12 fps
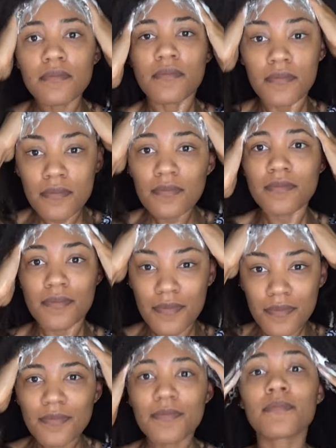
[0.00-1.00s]
Um, the
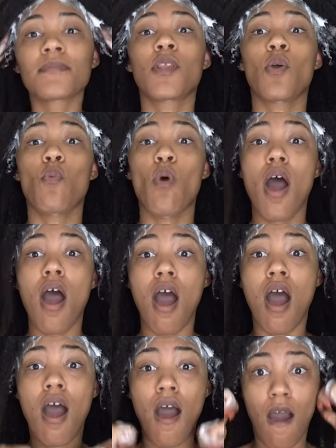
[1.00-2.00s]
first ingredients of
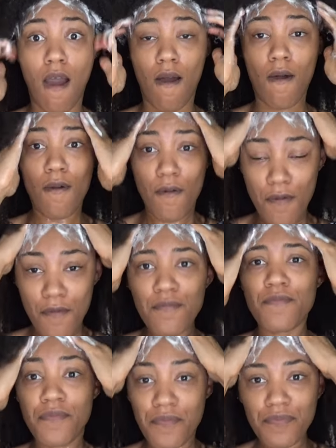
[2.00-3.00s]
this are
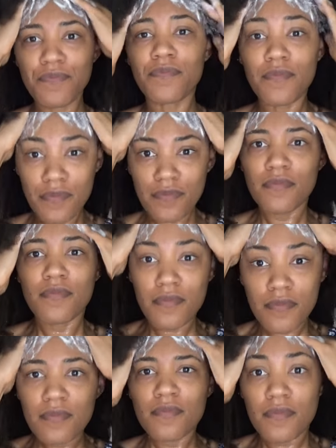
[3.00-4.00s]
water, cocamidopropyl
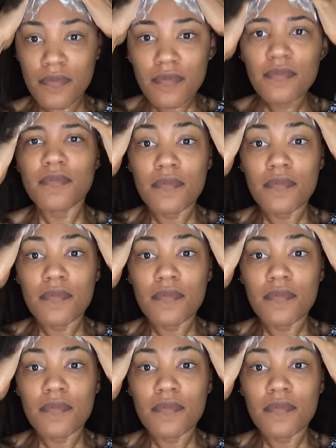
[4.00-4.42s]
betaine,